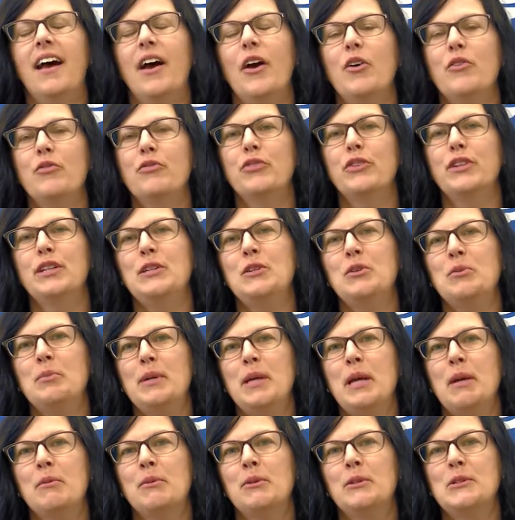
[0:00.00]
Hopefully you'll
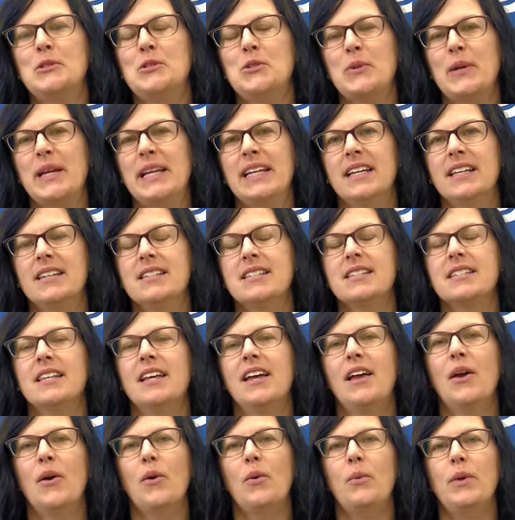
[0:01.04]
be able to join us.
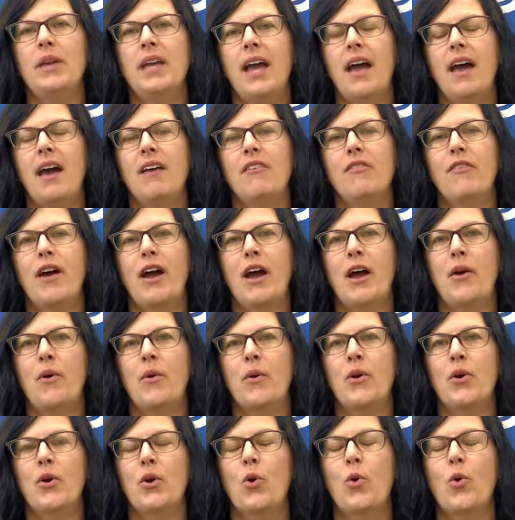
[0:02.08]
We have
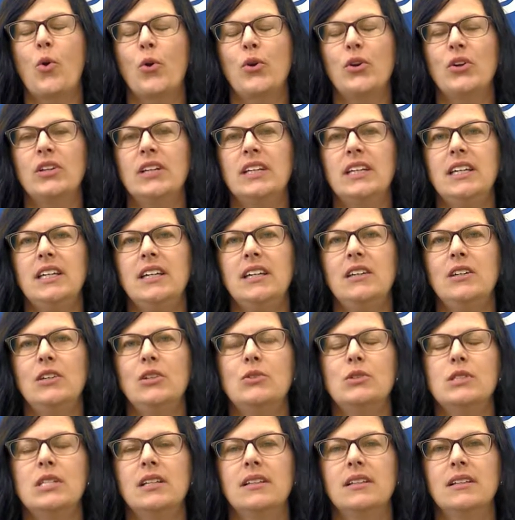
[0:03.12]
our quarterly
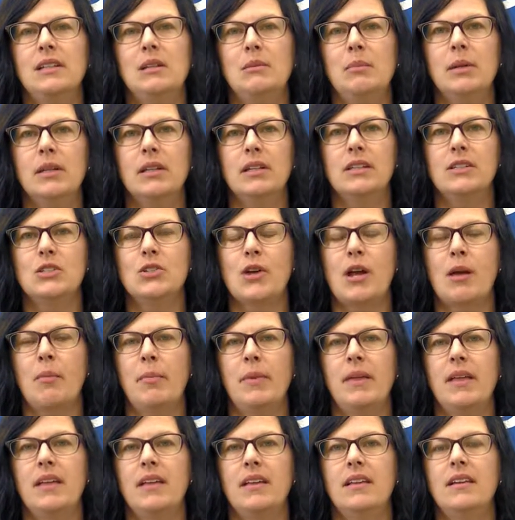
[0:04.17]
utility billing
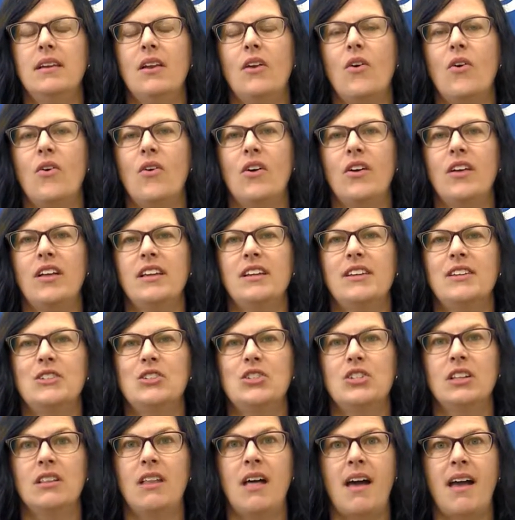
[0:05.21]
drop-in on
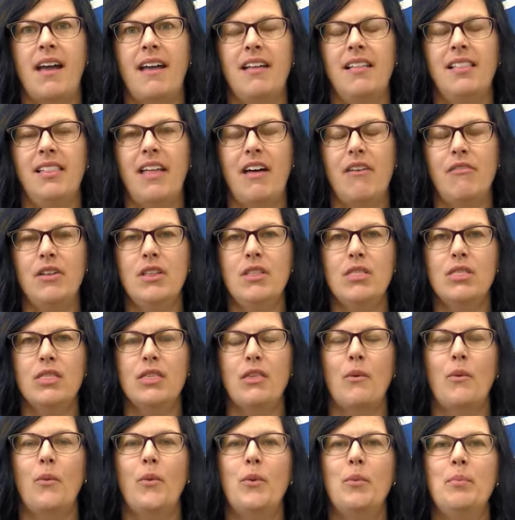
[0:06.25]
July
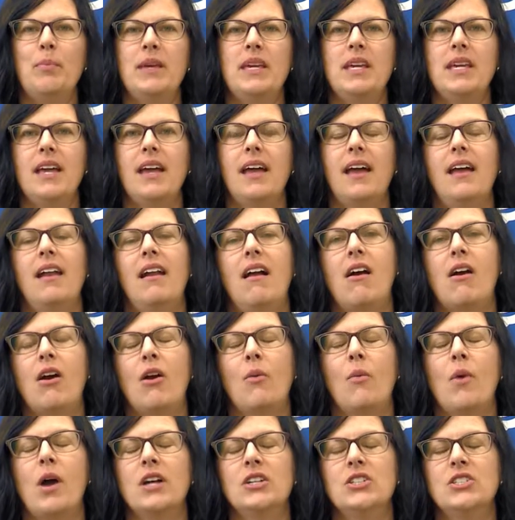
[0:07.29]
11th. We'll be at
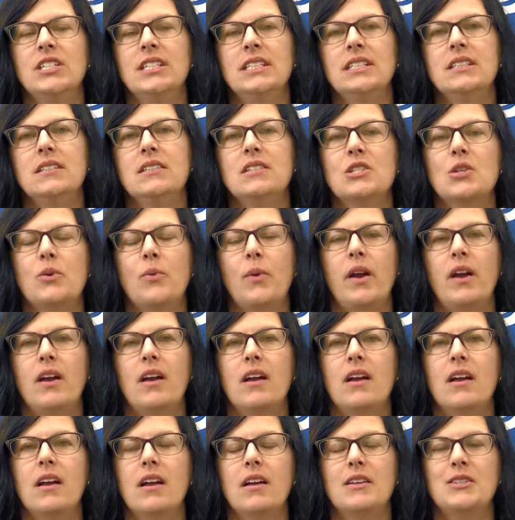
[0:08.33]
our Washington
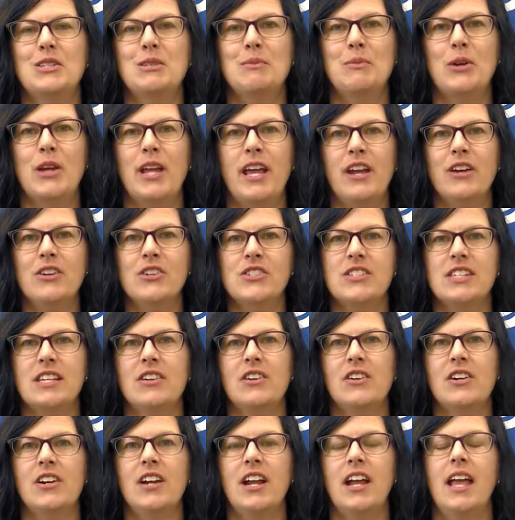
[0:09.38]
Square Customer Care
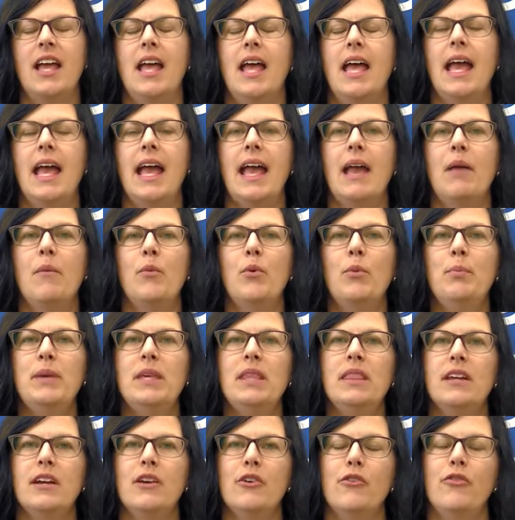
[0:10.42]
Center and we'll
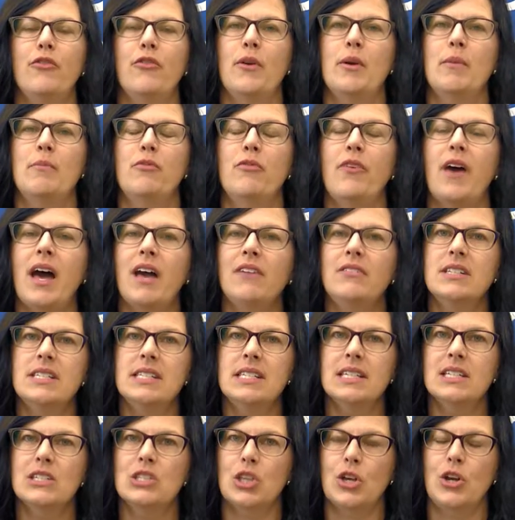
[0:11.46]
be there from 5 to
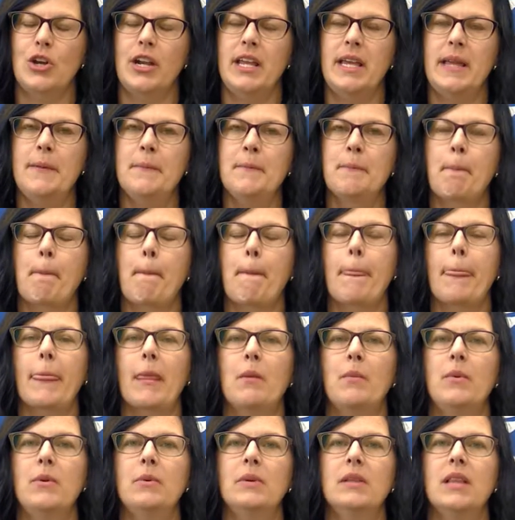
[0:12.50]
6.30
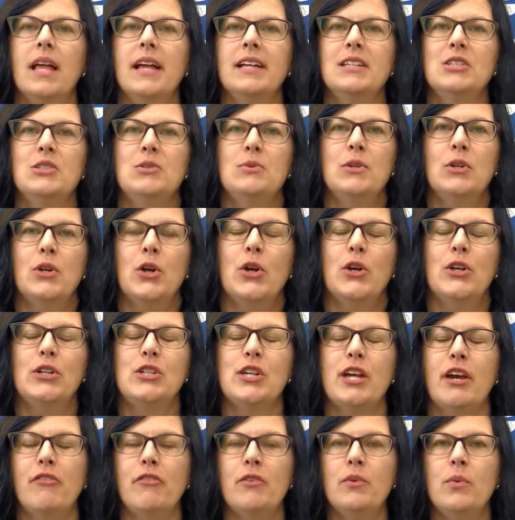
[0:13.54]
we would like to
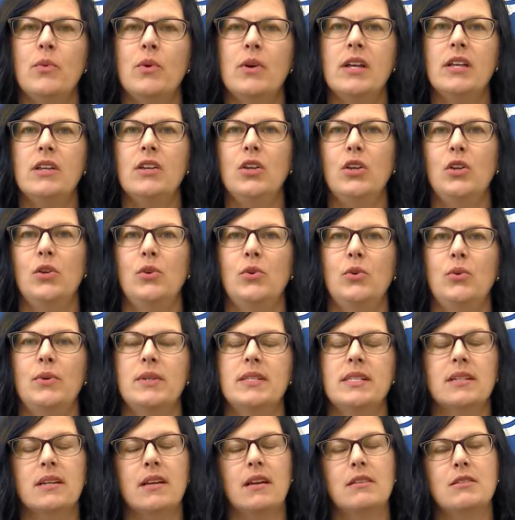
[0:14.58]
encourage everyone who
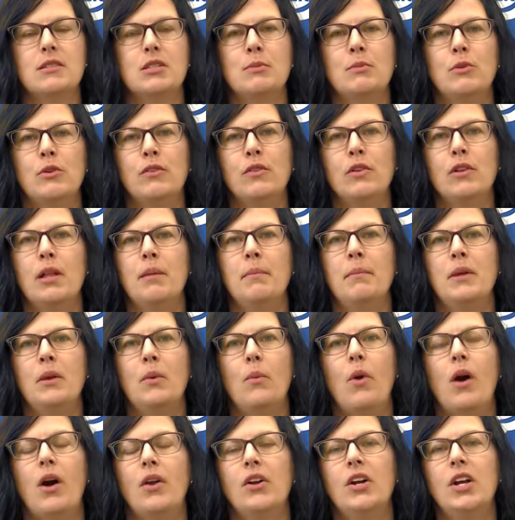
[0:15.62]
is a customer of Columbia
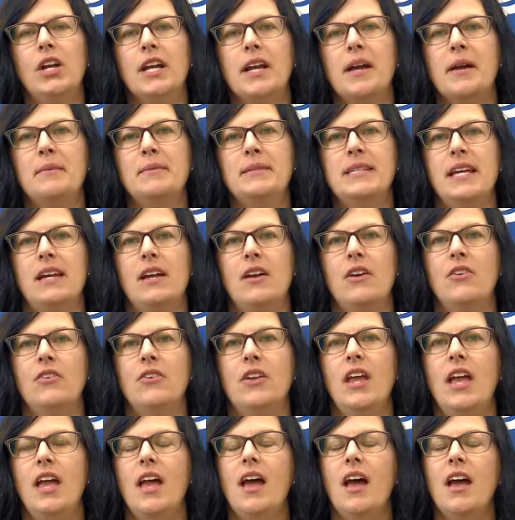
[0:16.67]
Water to come down.